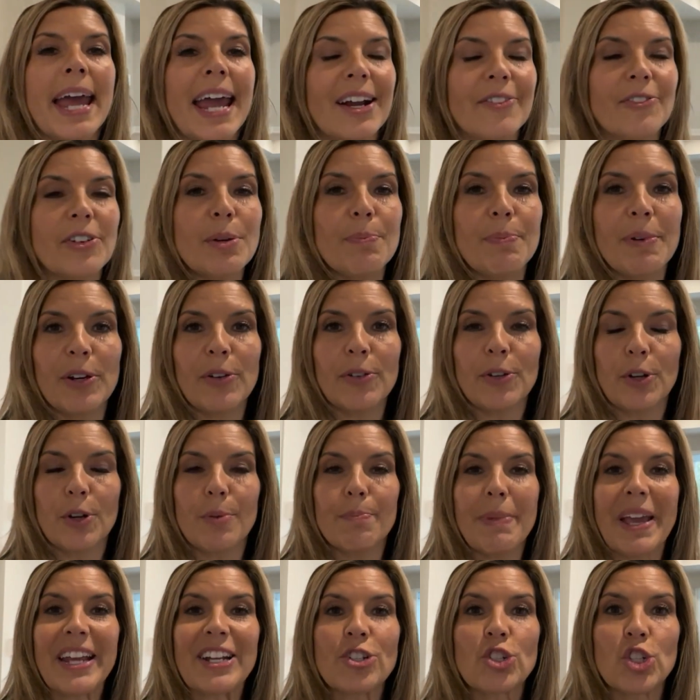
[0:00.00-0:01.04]
every builder
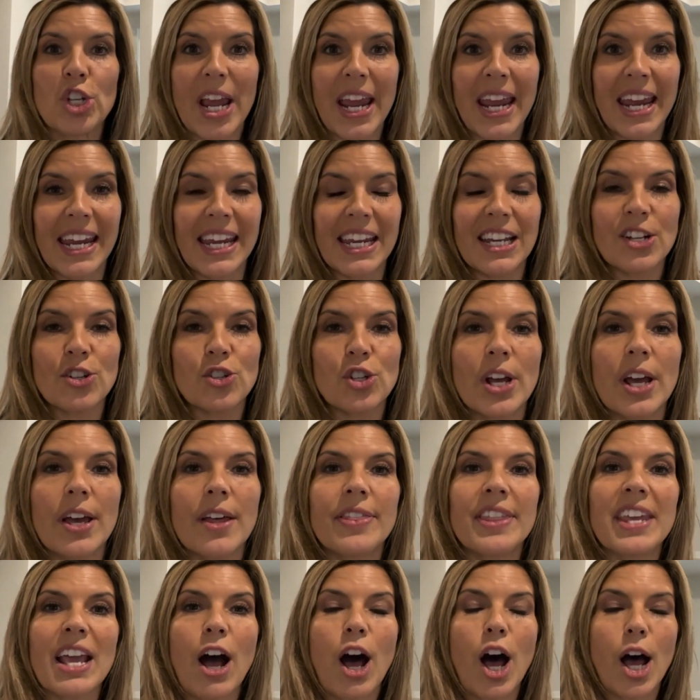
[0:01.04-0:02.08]
may change
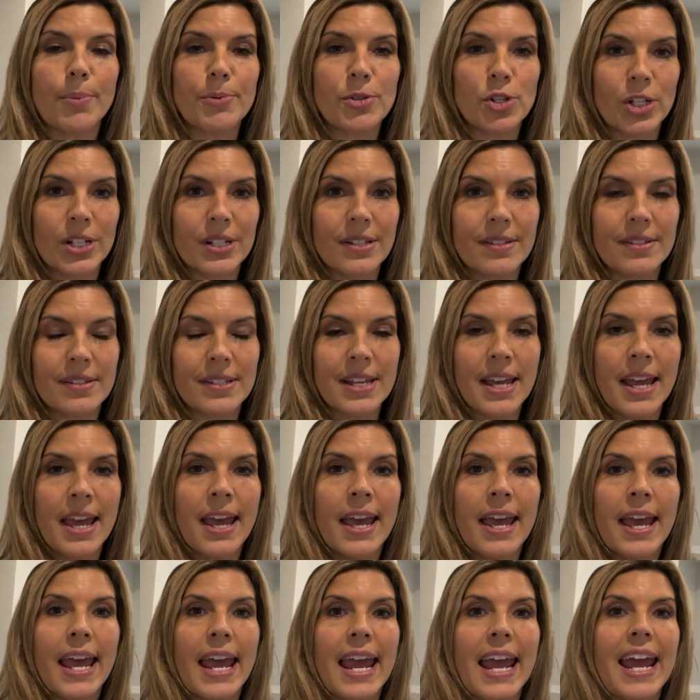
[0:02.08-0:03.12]
the options
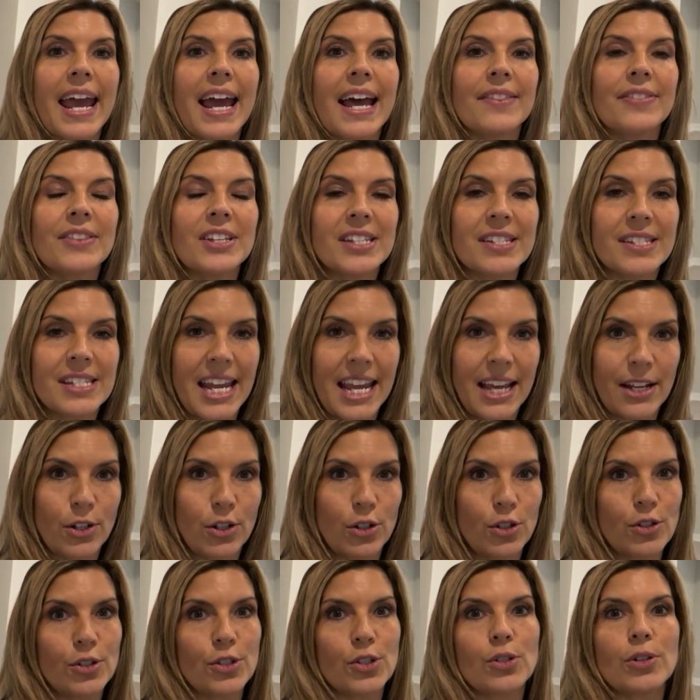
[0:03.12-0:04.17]
and the
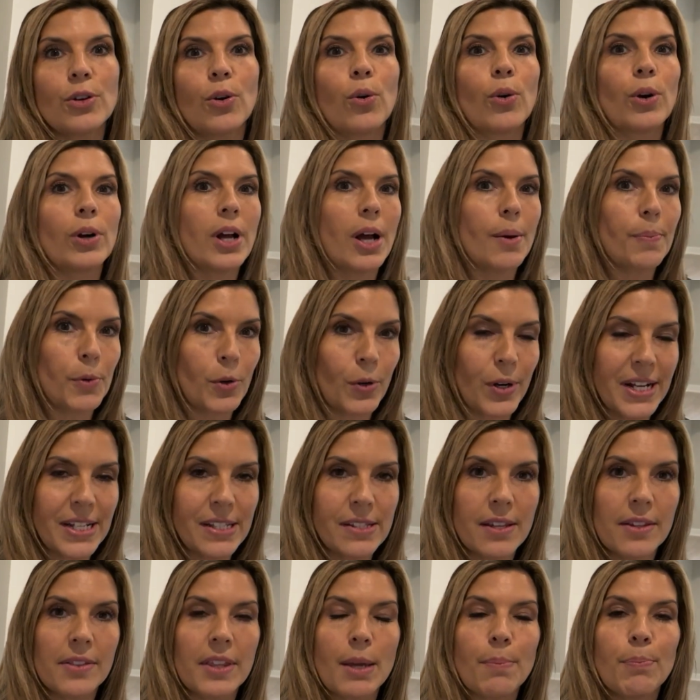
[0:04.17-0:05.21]
standards or
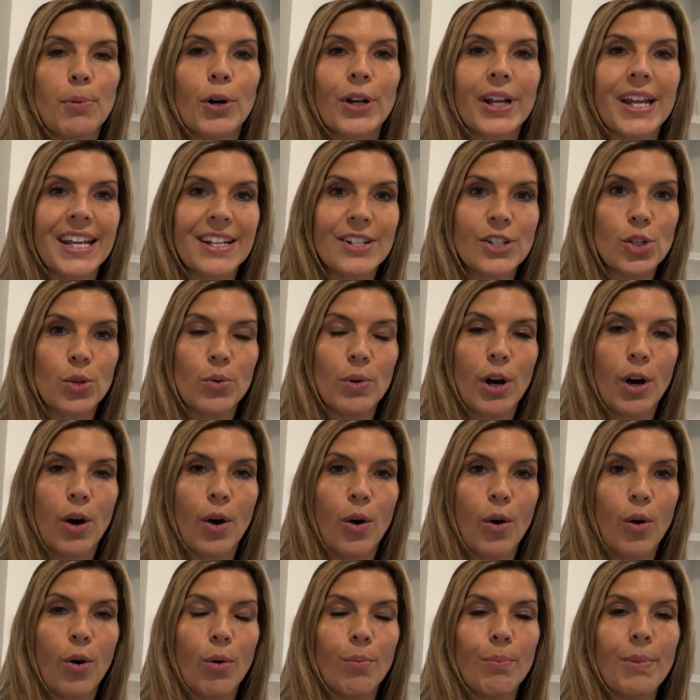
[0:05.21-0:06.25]
upgrades that they put into a
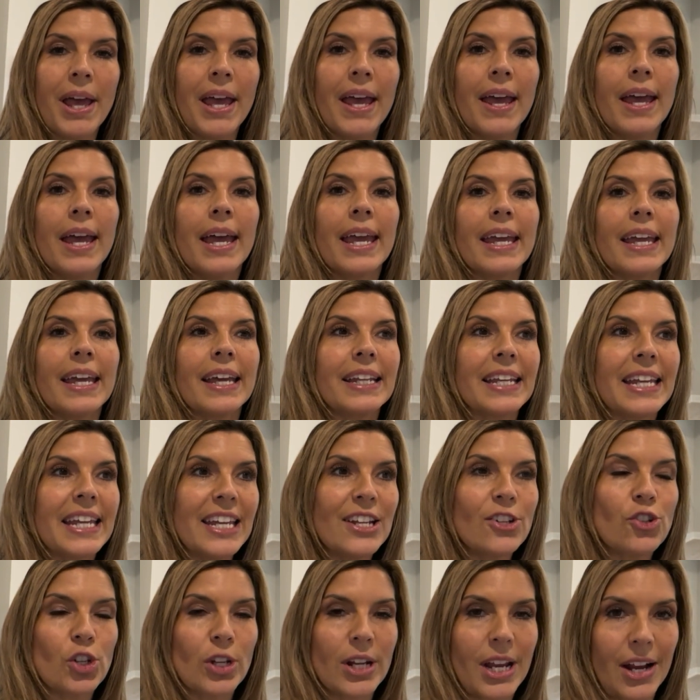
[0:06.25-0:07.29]
home in
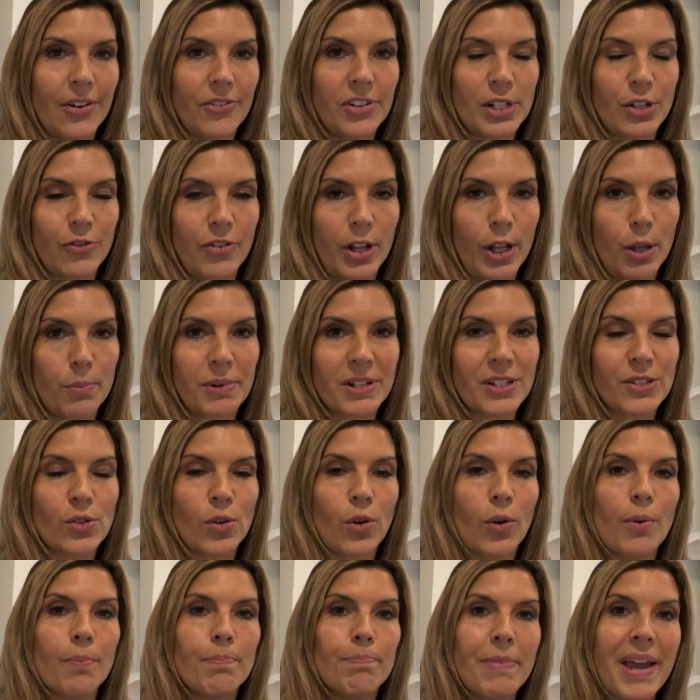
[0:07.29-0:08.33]
each and every development.
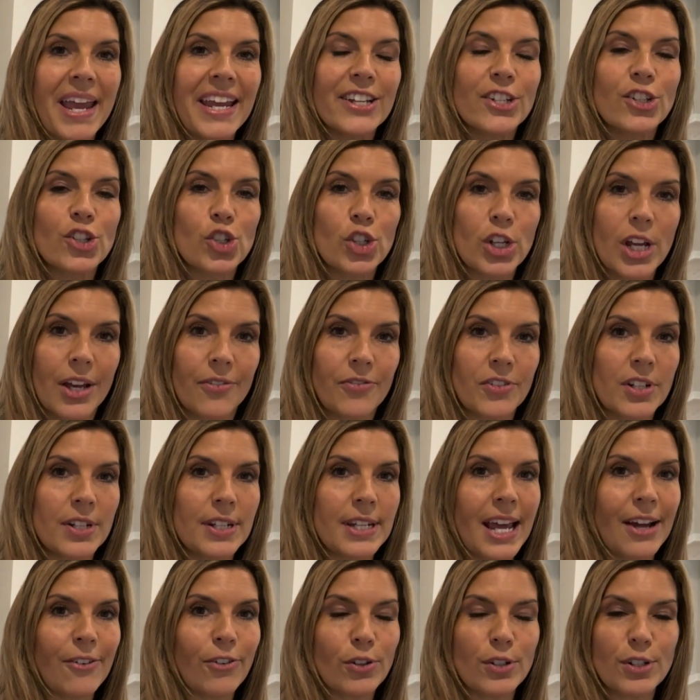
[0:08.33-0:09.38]
So it may shift.
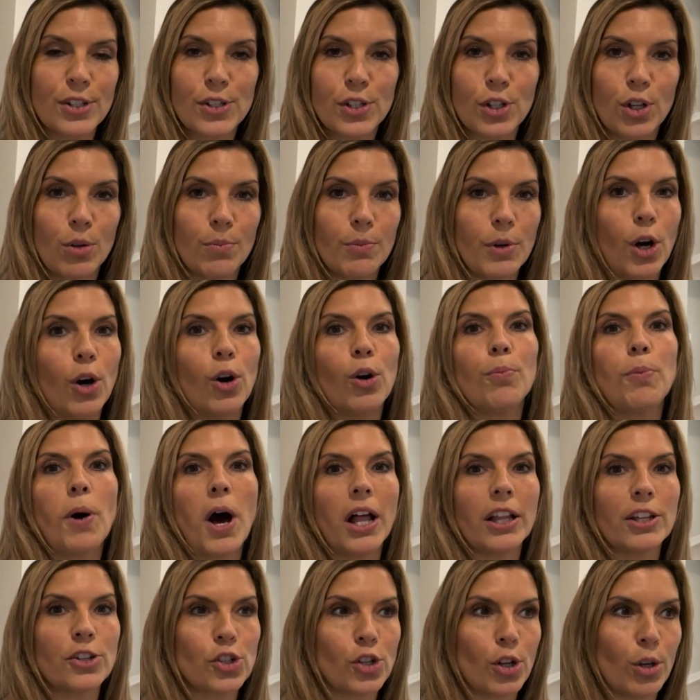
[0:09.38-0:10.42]
Never assume, oh,
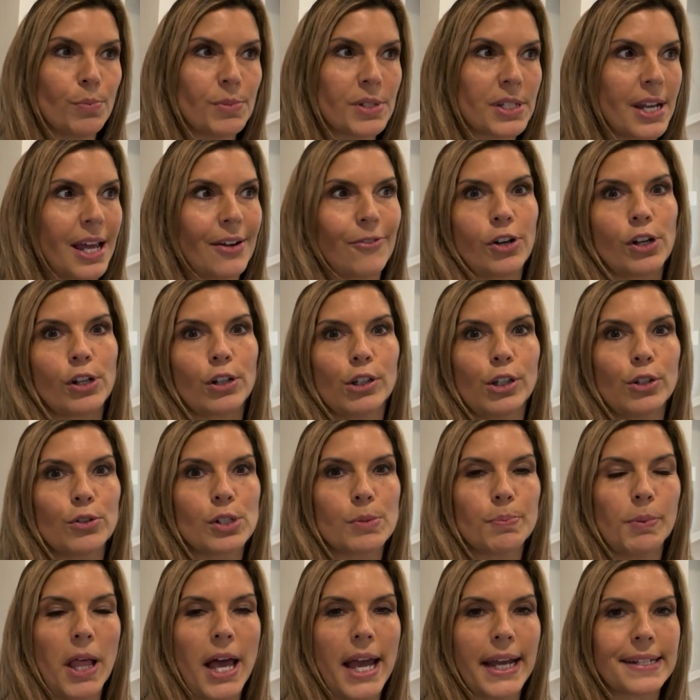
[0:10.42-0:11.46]
Polish Homes never
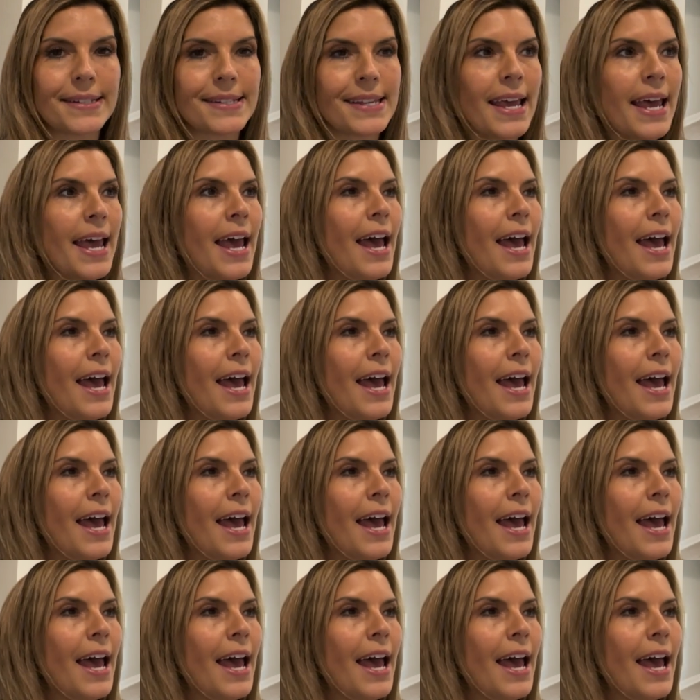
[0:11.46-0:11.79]
includes blinds.